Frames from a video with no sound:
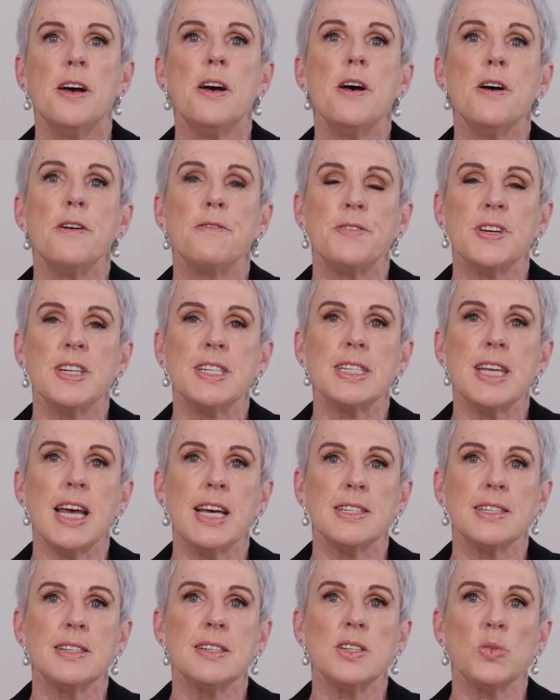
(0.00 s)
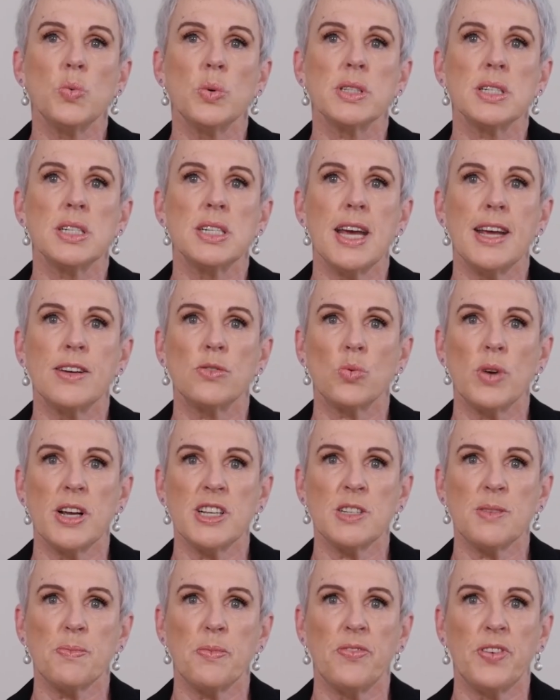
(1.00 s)
Fit testers will attend
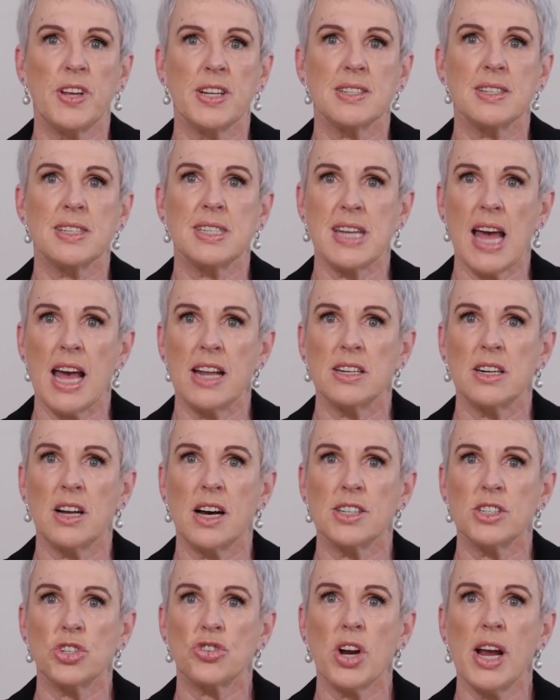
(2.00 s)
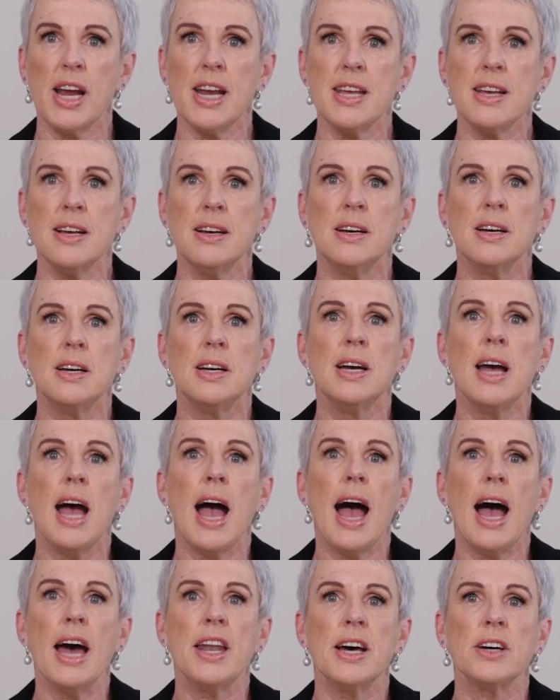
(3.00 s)
RESPFIT standardised training
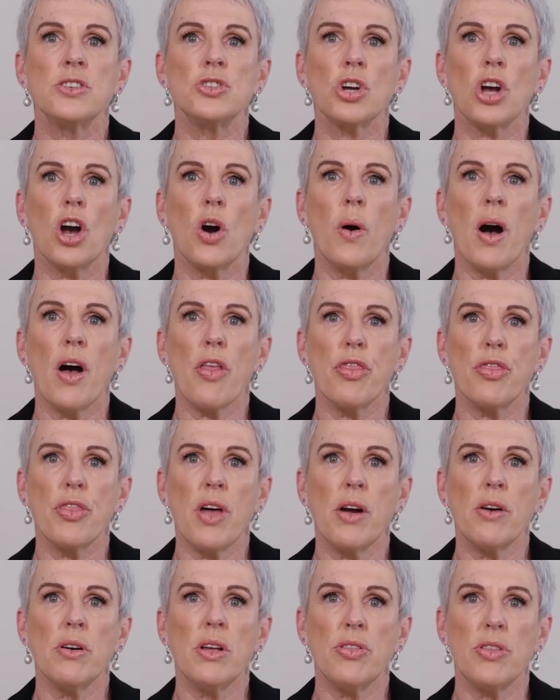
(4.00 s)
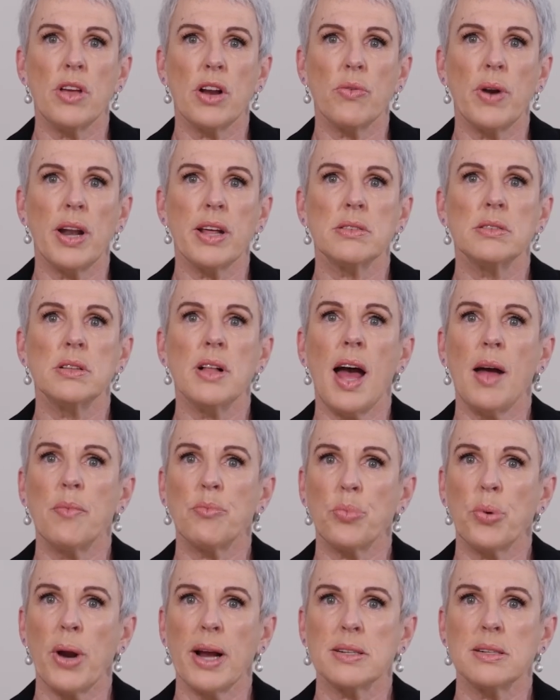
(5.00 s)
and undergo a thorough theoretical and
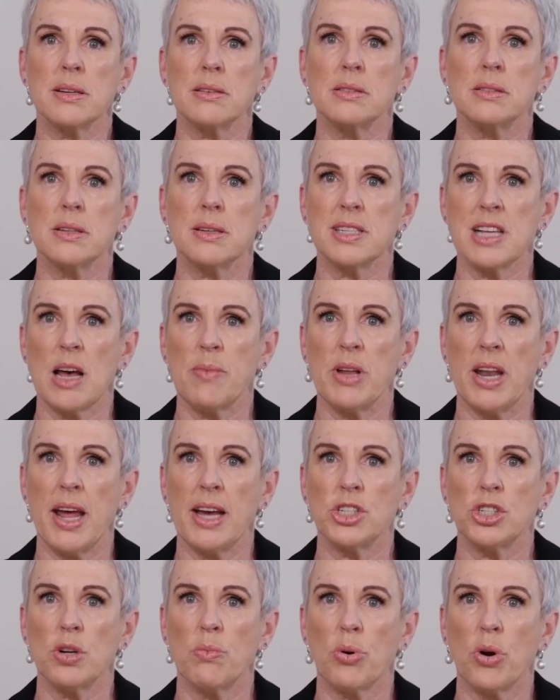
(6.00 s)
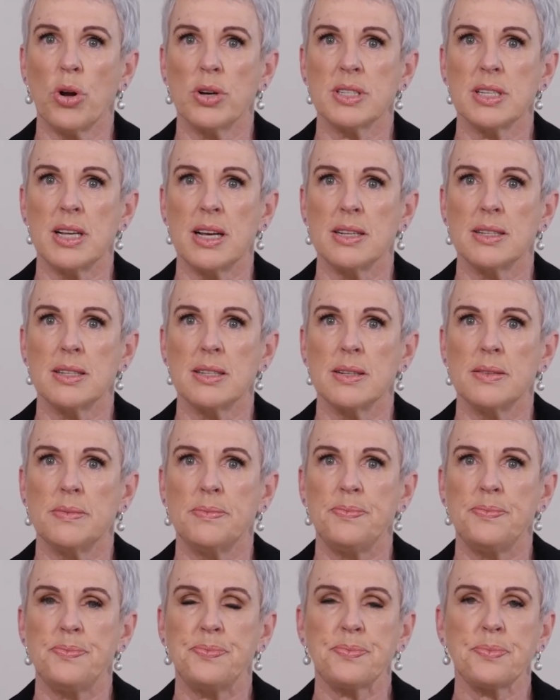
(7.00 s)
practical examination process.
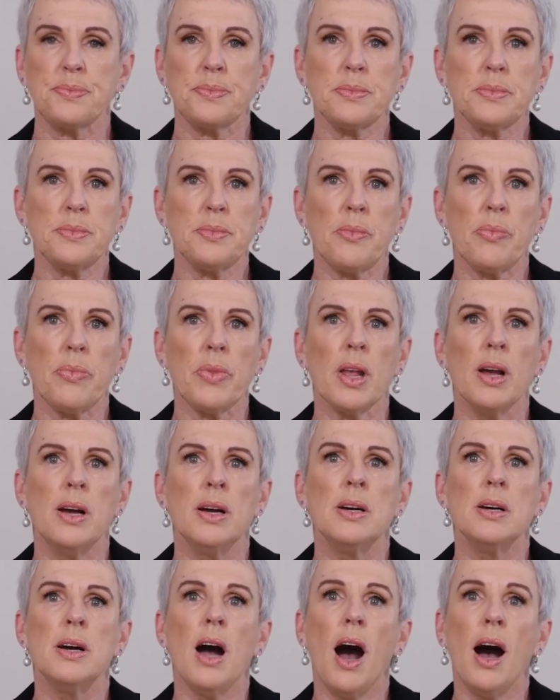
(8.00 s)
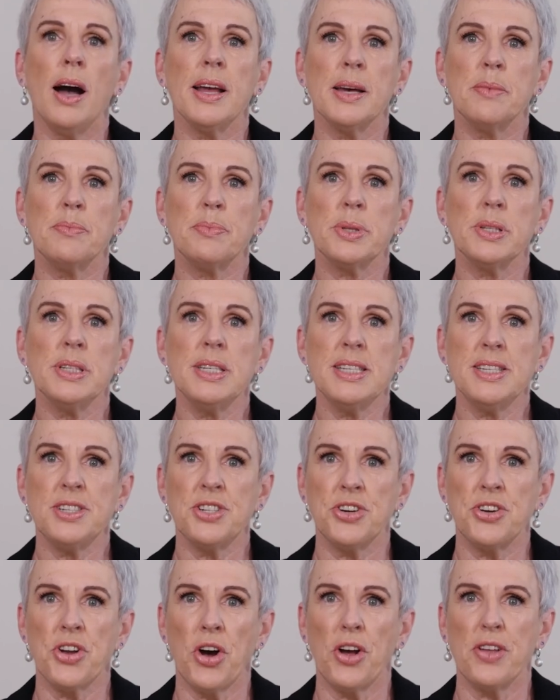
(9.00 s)
I am pleased to
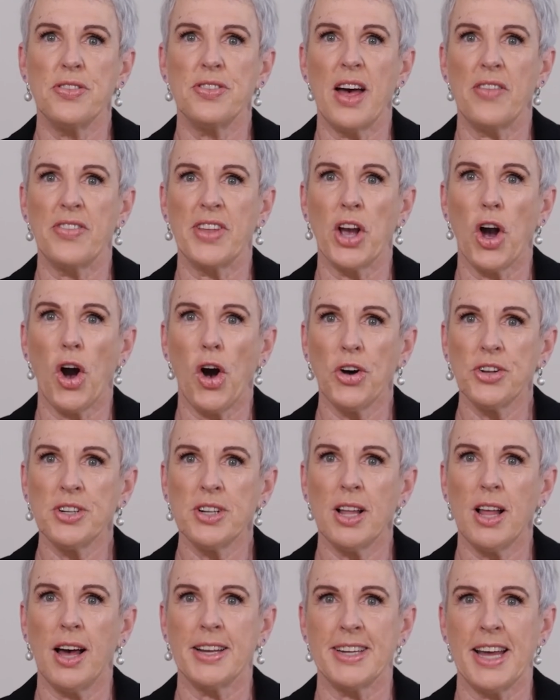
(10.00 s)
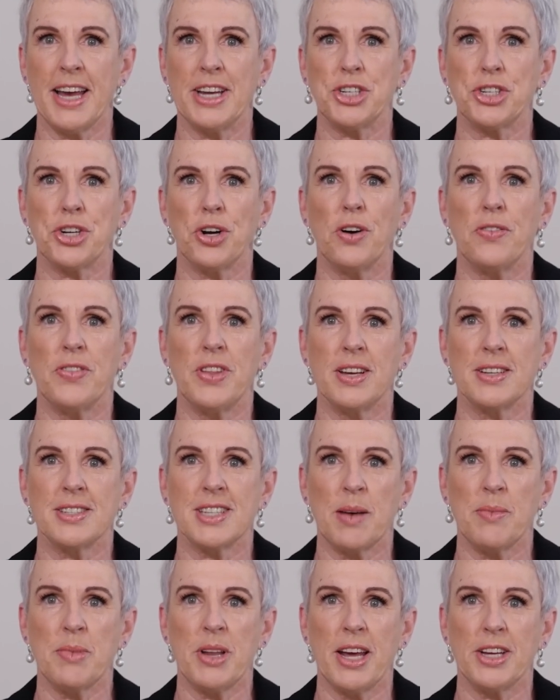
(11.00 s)
note that the online nature of the
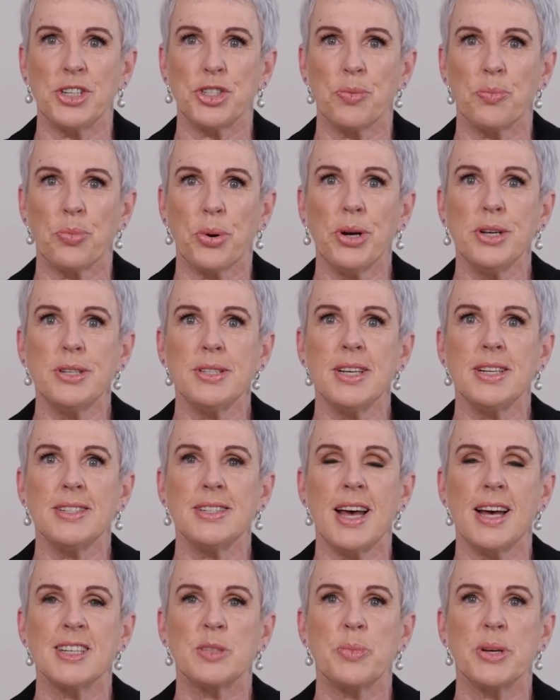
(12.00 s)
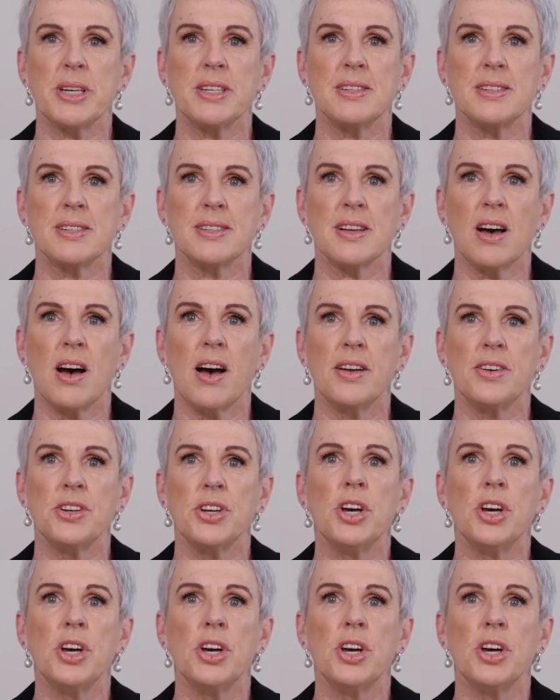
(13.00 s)
examination process has been designed